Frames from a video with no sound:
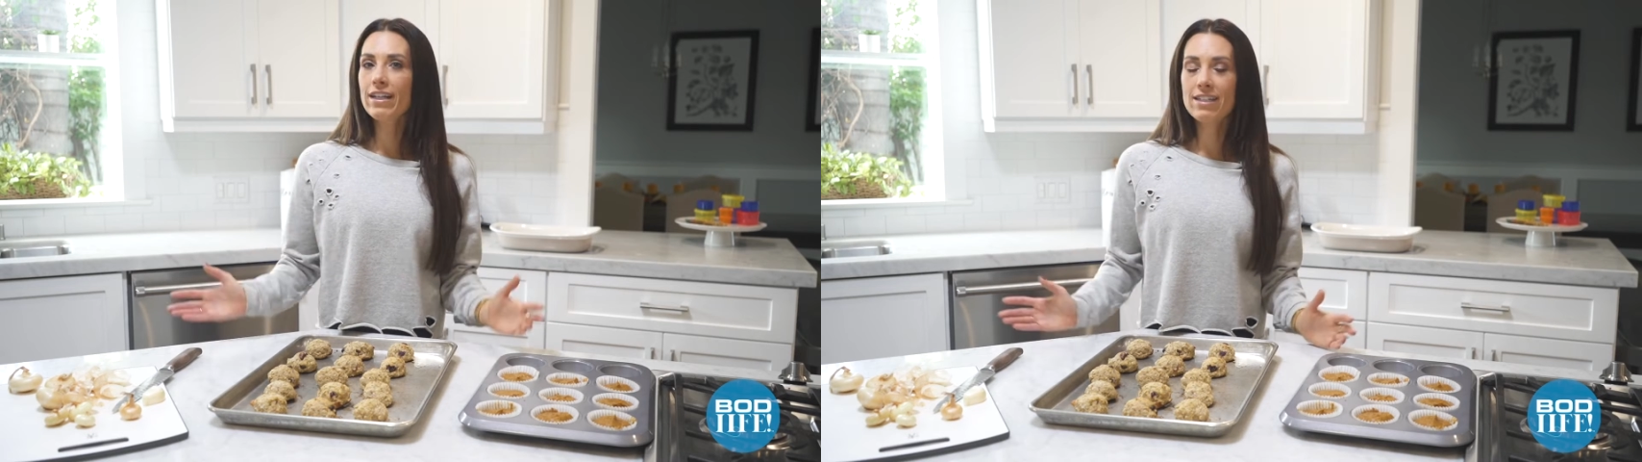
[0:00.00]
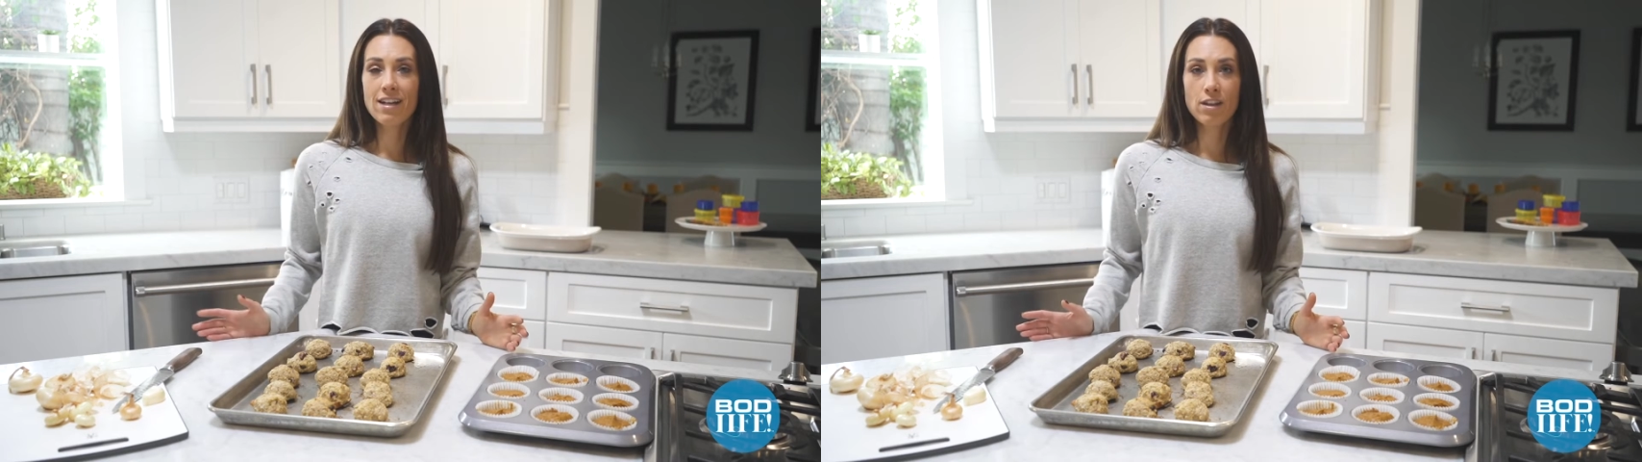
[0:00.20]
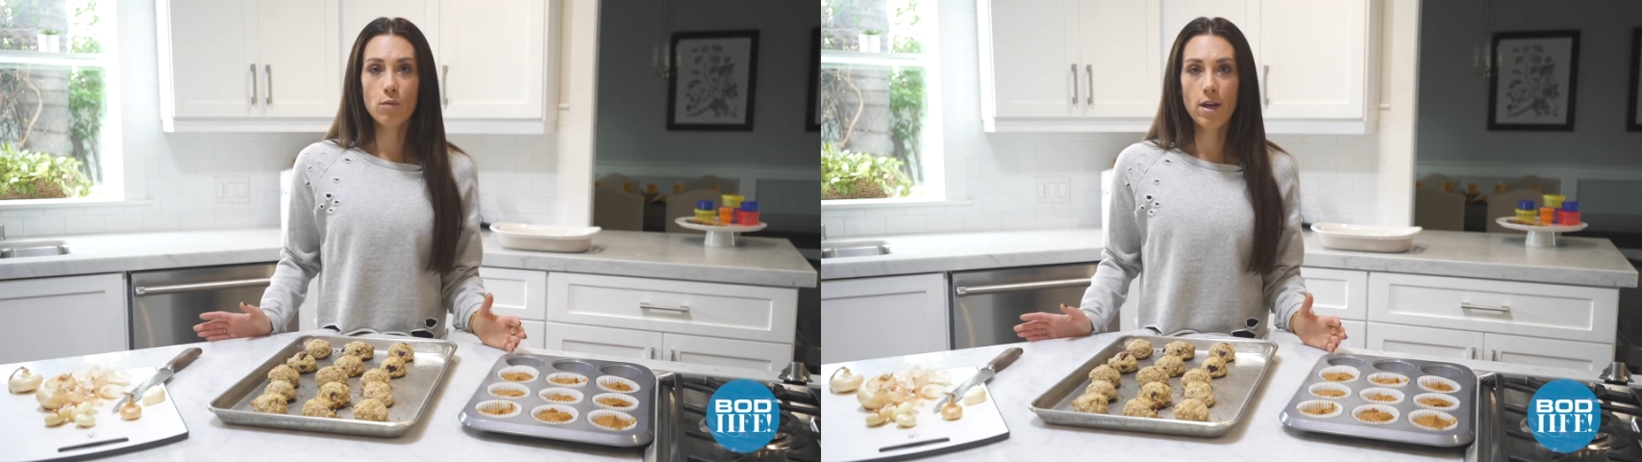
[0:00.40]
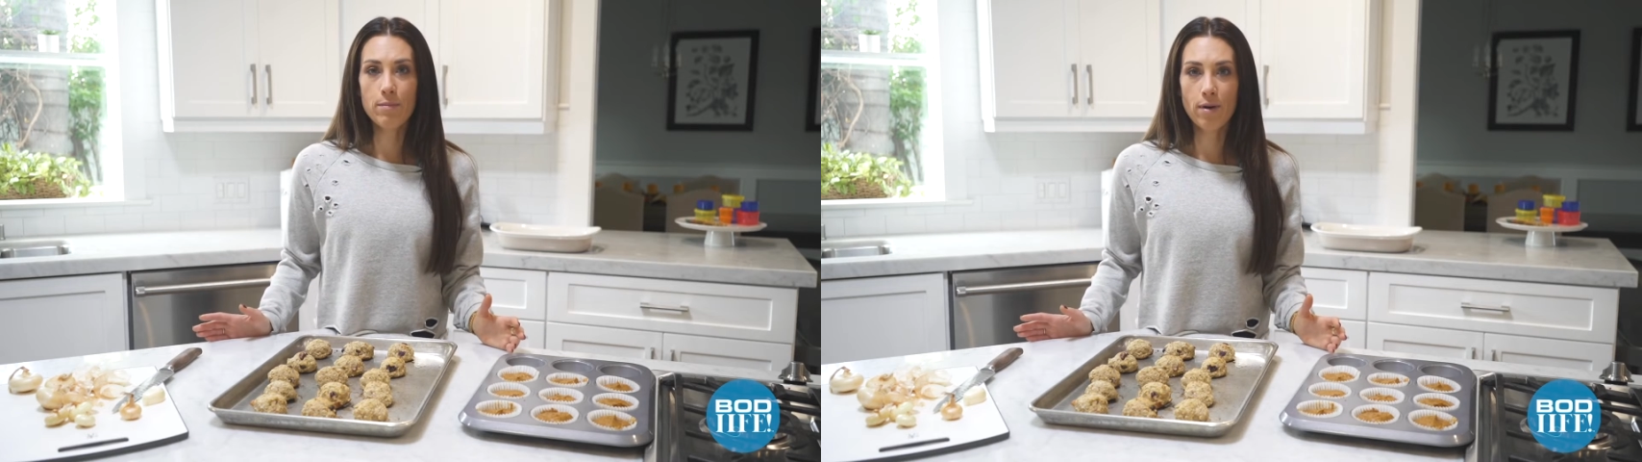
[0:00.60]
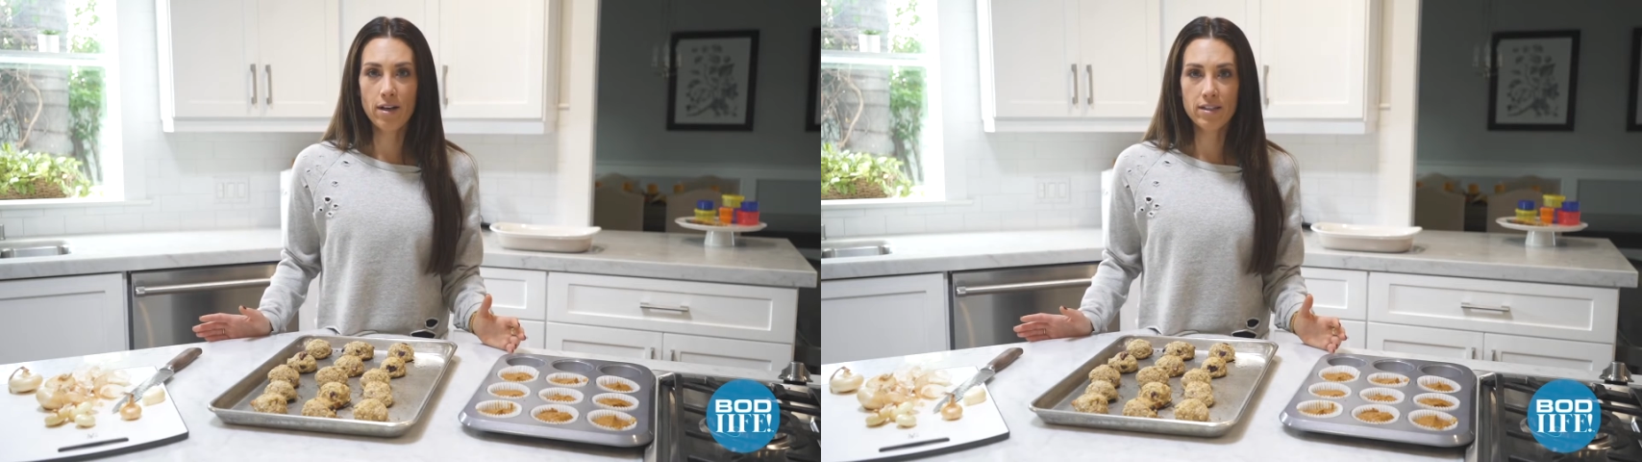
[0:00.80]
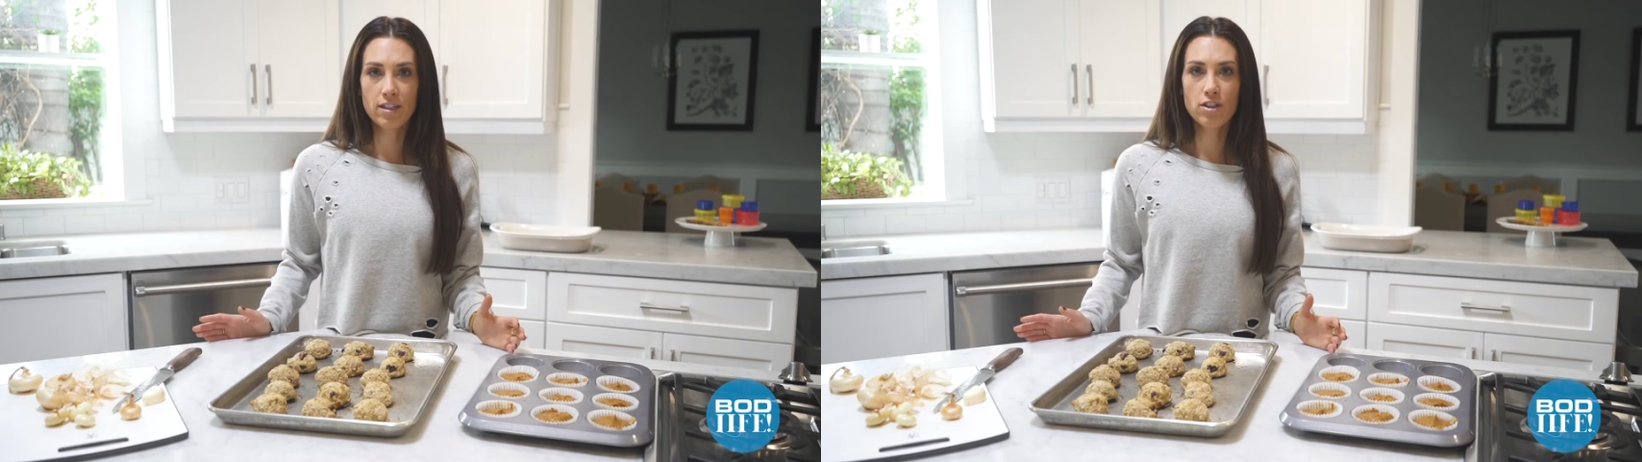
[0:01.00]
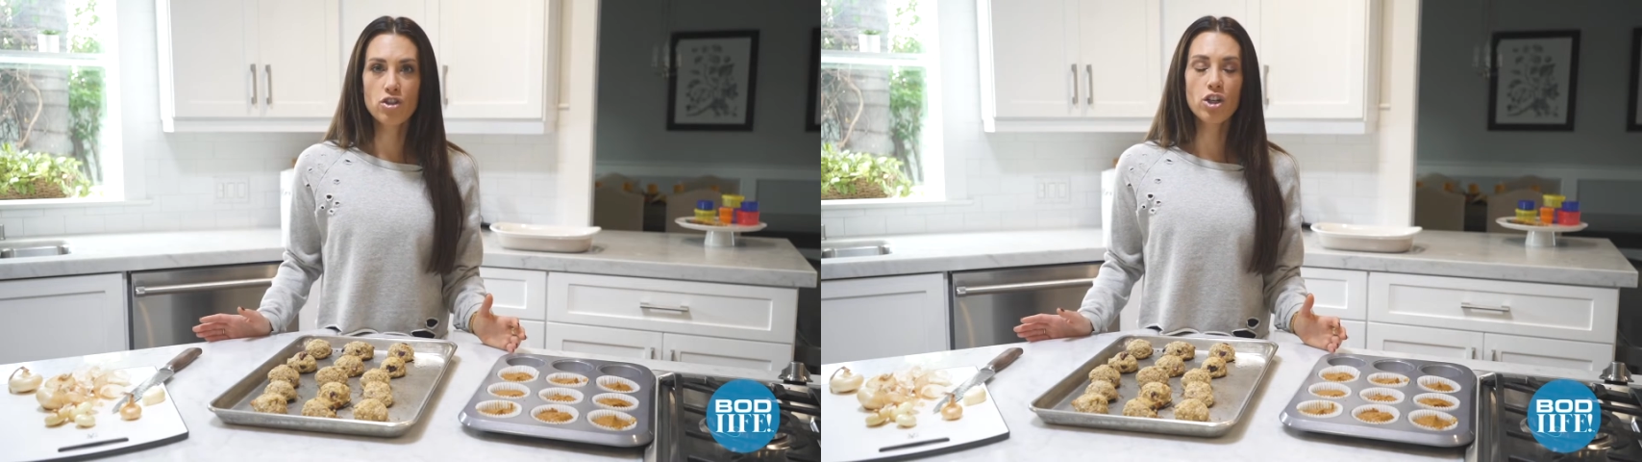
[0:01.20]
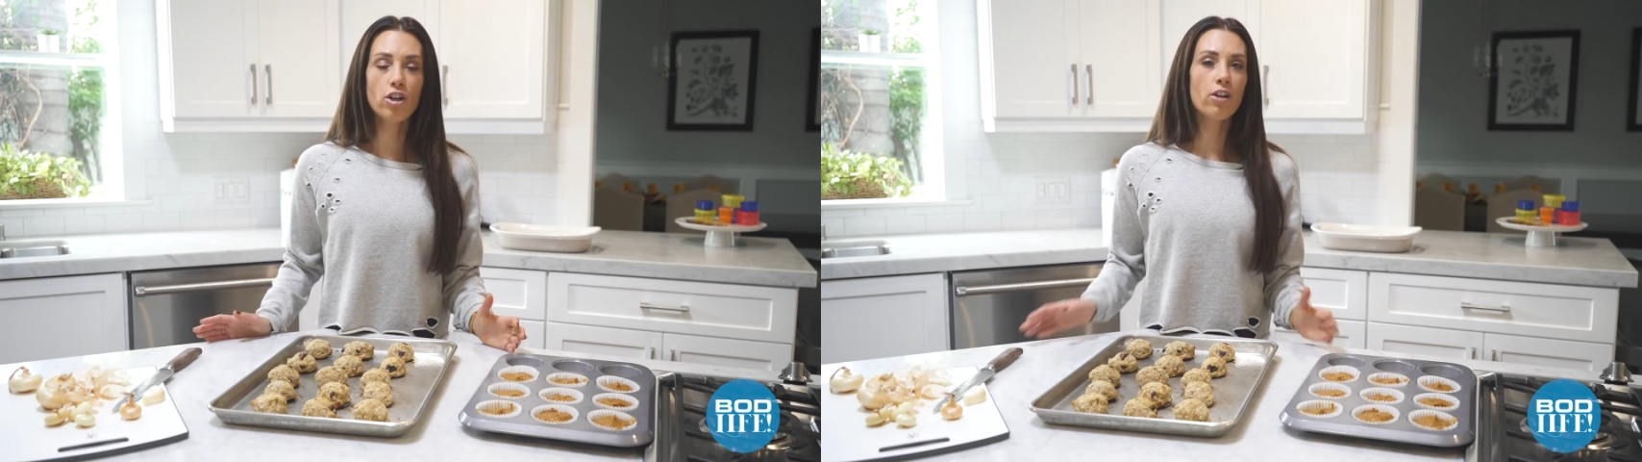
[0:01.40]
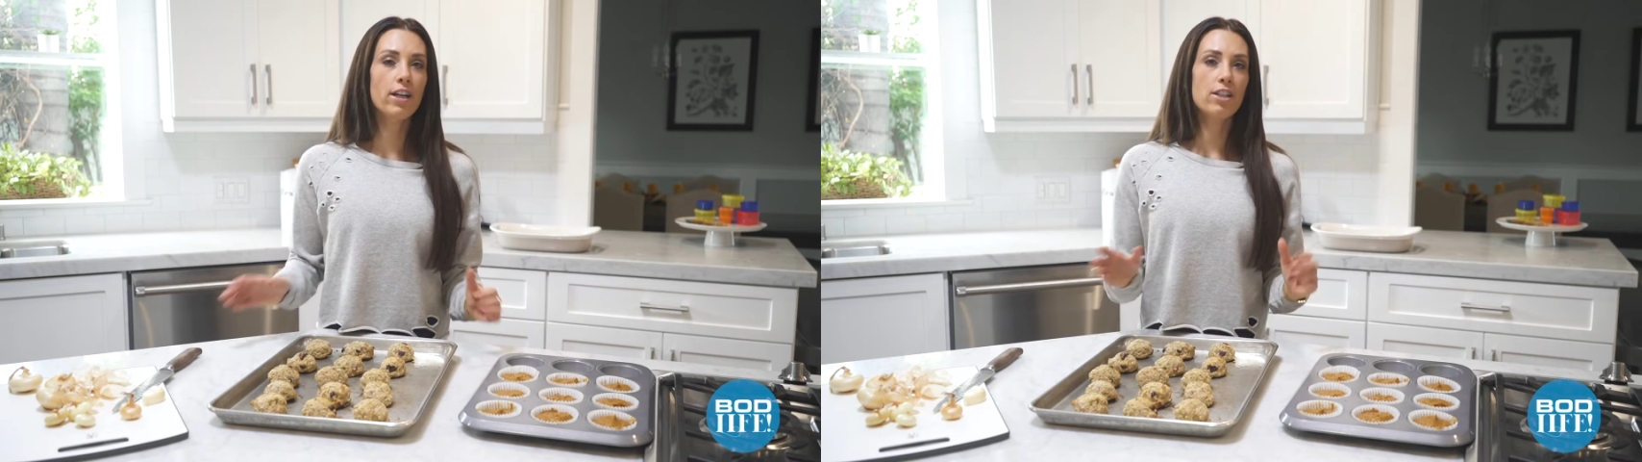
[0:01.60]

It's not the white processed sugar.